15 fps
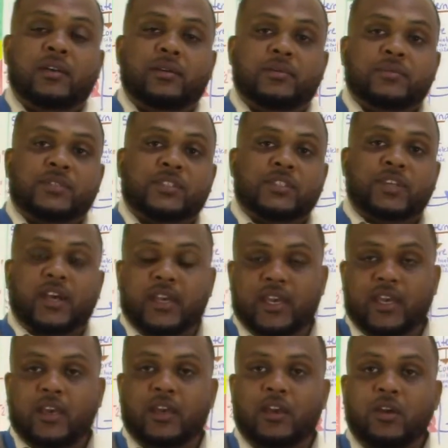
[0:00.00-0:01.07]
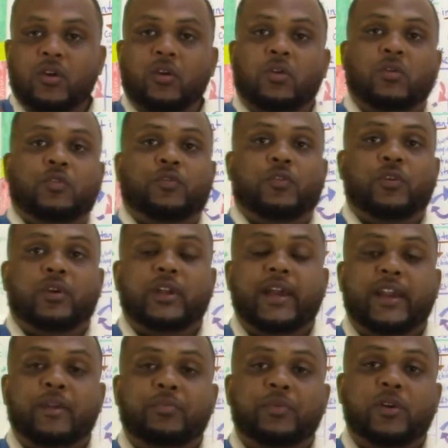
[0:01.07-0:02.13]
sucking, or for
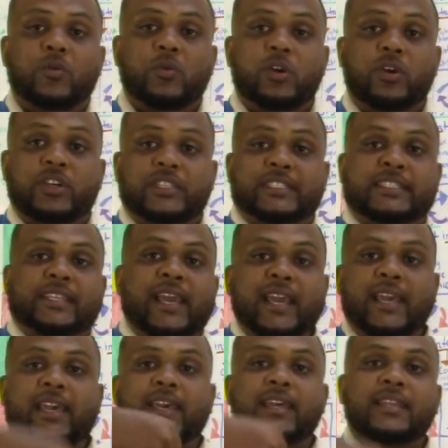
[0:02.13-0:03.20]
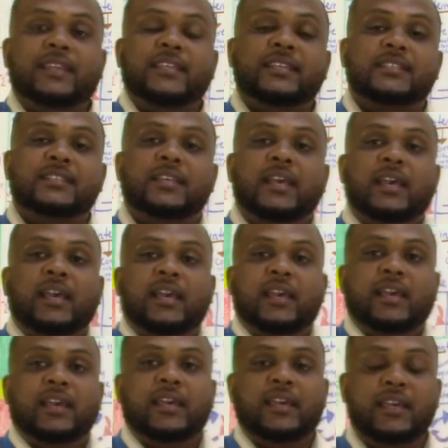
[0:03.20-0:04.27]
lack of a better word, taking this
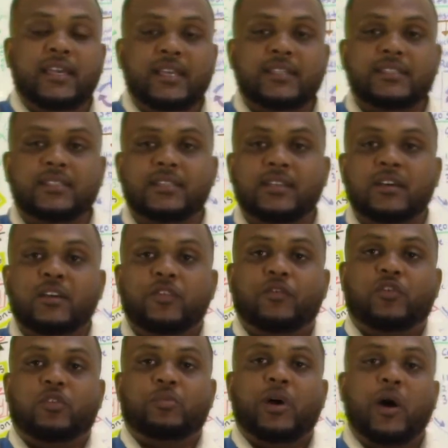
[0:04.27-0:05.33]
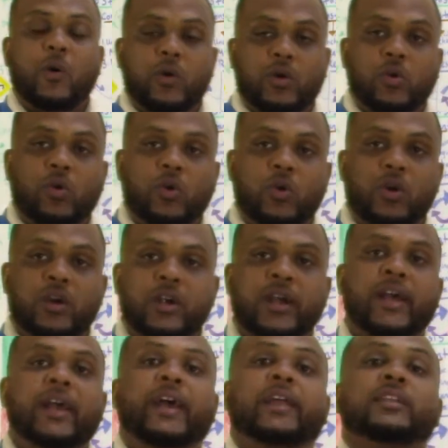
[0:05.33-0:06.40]
heat from our core,
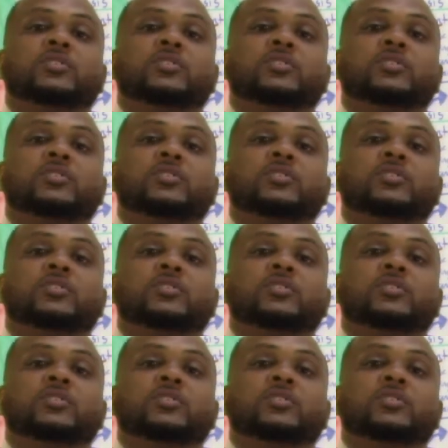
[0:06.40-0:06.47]
and is